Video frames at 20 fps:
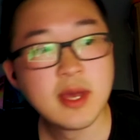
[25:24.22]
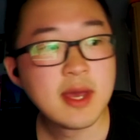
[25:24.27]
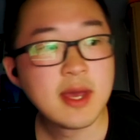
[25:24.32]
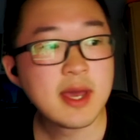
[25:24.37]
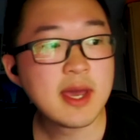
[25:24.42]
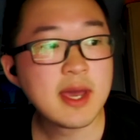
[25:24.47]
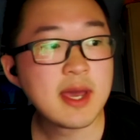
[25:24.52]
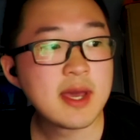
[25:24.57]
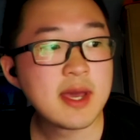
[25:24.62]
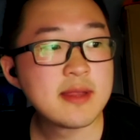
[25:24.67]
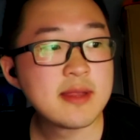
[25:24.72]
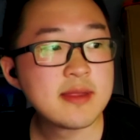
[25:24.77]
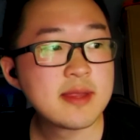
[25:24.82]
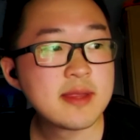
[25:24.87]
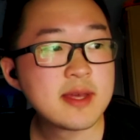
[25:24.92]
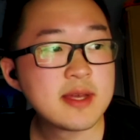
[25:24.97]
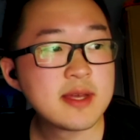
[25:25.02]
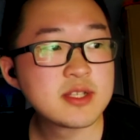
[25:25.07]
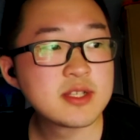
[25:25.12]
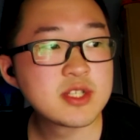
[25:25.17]
And
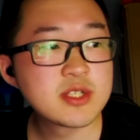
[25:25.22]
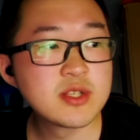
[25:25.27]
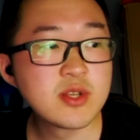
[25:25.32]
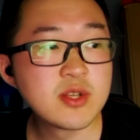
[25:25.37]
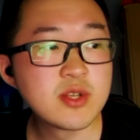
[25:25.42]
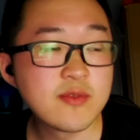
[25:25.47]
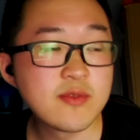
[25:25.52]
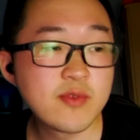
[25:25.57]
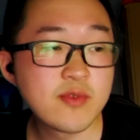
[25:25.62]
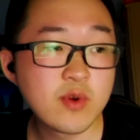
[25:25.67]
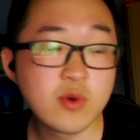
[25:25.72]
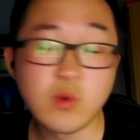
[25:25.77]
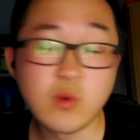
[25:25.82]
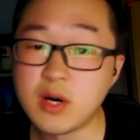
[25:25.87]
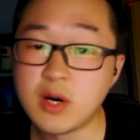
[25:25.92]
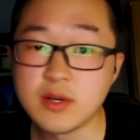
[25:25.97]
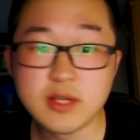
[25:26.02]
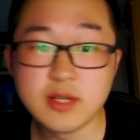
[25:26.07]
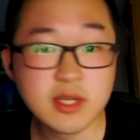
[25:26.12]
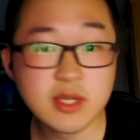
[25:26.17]
then just look for
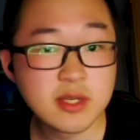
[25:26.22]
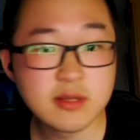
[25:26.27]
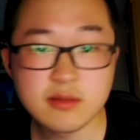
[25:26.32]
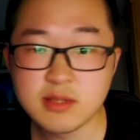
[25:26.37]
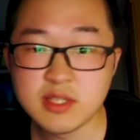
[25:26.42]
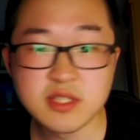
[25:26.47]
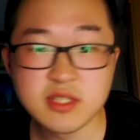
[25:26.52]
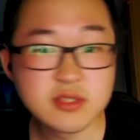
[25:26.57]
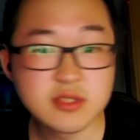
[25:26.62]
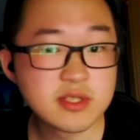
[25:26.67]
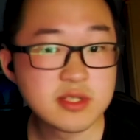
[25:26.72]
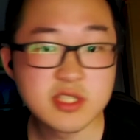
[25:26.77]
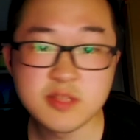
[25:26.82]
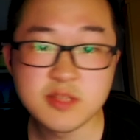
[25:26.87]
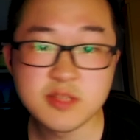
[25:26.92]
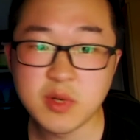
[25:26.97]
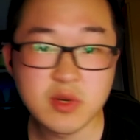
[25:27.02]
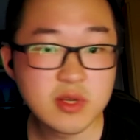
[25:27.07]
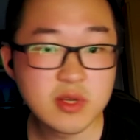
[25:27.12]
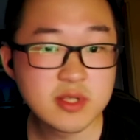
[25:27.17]
quality clinical
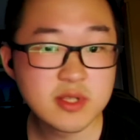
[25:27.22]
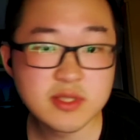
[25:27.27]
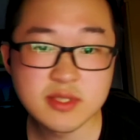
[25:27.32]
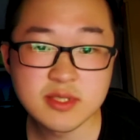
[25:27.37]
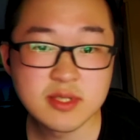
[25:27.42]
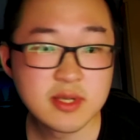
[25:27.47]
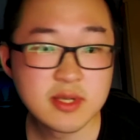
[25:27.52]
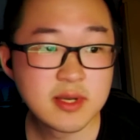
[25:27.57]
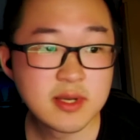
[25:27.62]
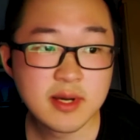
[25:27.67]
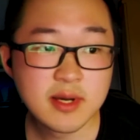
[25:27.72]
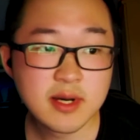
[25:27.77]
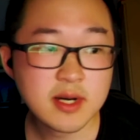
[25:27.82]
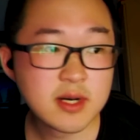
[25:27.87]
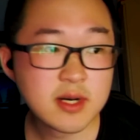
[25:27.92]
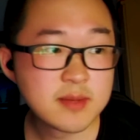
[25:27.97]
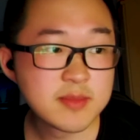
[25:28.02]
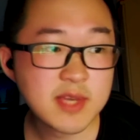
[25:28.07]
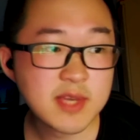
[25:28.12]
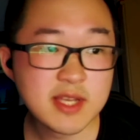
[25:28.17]
experience,
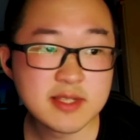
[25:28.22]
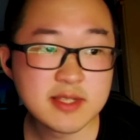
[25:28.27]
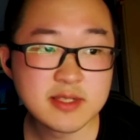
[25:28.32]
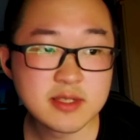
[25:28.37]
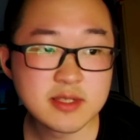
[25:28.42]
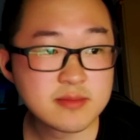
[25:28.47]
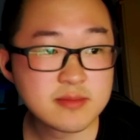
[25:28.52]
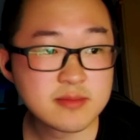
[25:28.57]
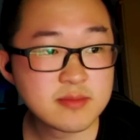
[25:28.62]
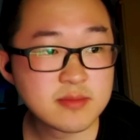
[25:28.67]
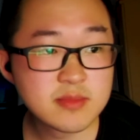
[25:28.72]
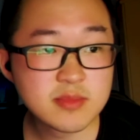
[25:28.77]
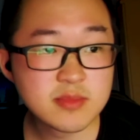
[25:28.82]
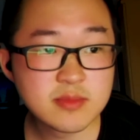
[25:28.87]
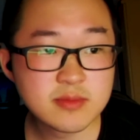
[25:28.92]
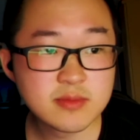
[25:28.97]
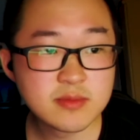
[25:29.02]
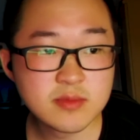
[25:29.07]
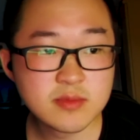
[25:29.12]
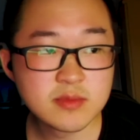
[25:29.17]
get some
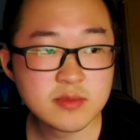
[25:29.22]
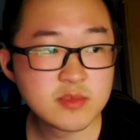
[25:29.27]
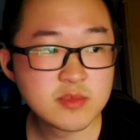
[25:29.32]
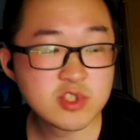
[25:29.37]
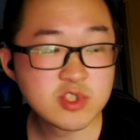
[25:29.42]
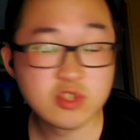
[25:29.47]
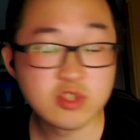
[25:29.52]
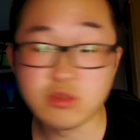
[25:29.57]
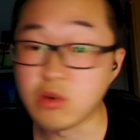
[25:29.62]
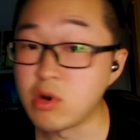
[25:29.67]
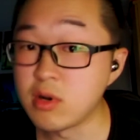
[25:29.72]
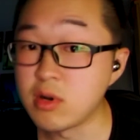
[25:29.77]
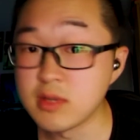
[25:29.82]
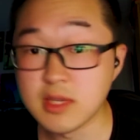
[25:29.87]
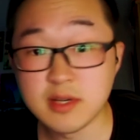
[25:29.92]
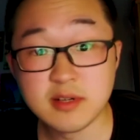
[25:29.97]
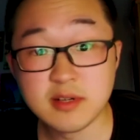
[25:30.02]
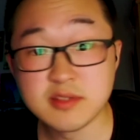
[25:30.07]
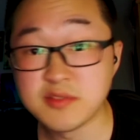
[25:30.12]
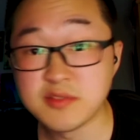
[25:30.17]
strong
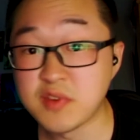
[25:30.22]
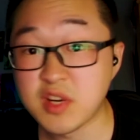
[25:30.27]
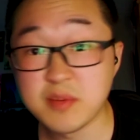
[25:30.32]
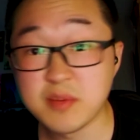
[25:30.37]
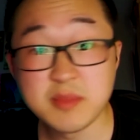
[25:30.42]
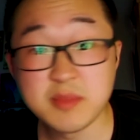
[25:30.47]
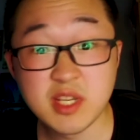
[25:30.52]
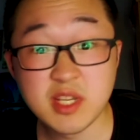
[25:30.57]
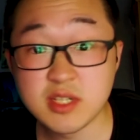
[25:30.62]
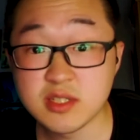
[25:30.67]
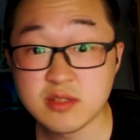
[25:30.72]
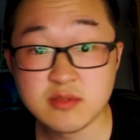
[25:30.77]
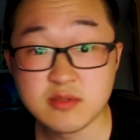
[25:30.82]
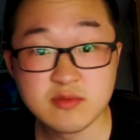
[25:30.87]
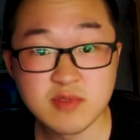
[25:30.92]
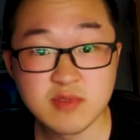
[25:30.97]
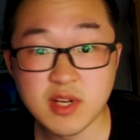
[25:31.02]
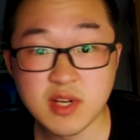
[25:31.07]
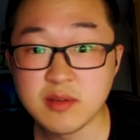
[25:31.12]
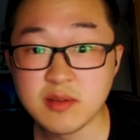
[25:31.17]
letters of recommendation,
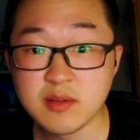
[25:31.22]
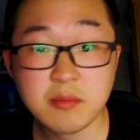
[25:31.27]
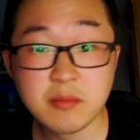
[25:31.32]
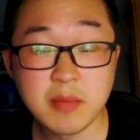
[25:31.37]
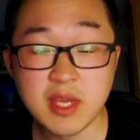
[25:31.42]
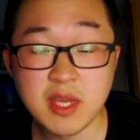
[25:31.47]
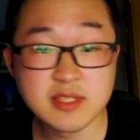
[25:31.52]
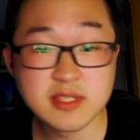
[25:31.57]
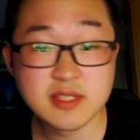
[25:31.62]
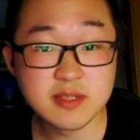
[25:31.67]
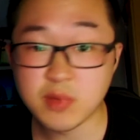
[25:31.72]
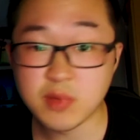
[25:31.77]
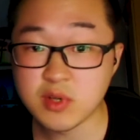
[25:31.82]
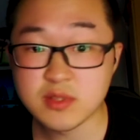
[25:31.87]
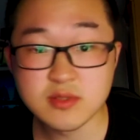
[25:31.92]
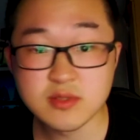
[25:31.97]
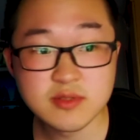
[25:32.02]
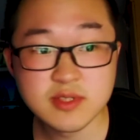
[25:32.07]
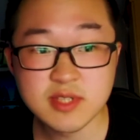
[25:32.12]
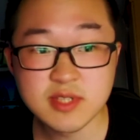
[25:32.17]
write an amazing
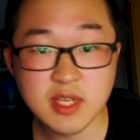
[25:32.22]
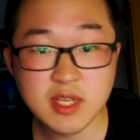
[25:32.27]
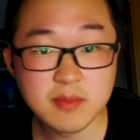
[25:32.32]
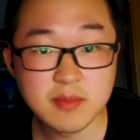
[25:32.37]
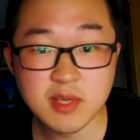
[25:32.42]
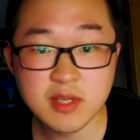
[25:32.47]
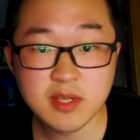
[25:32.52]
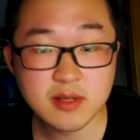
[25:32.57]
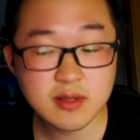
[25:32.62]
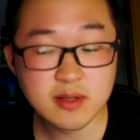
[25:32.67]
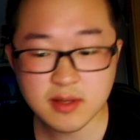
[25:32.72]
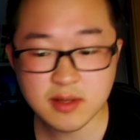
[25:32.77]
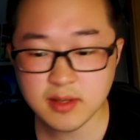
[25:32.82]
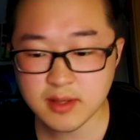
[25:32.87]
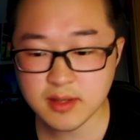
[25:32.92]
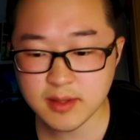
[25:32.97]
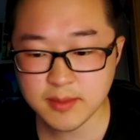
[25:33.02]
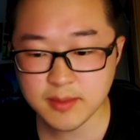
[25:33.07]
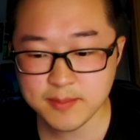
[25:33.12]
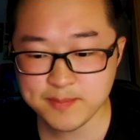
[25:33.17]
personal statement.
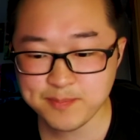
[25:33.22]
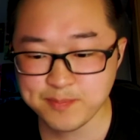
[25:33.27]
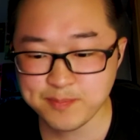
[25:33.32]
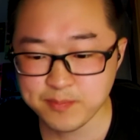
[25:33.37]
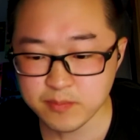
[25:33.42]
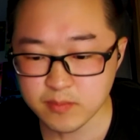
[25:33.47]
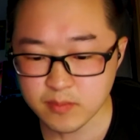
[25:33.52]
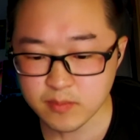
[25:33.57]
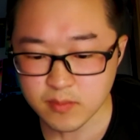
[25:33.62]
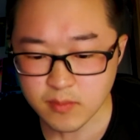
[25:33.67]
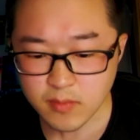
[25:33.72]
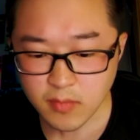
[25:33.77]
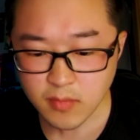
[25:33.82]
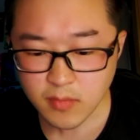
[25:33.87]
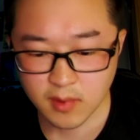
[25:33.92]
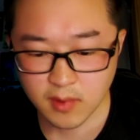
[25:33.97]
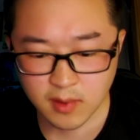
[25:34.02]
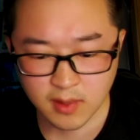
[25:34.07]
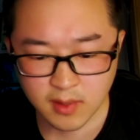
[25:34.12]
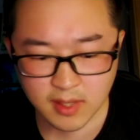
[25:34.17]

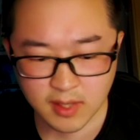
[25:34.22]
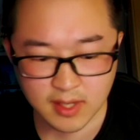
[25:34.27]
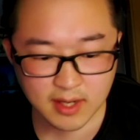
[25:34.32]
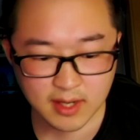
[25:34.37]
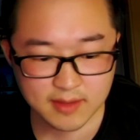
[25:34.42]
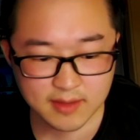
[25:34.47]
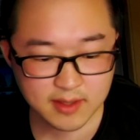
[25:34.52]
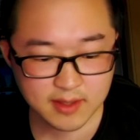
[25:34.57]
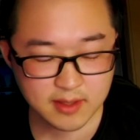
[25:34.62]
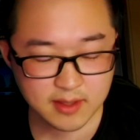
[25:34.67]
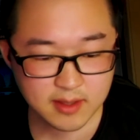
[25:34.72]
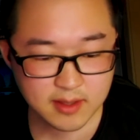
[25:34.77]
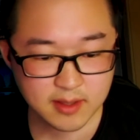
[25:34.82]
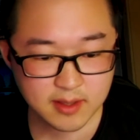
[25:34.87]
I think,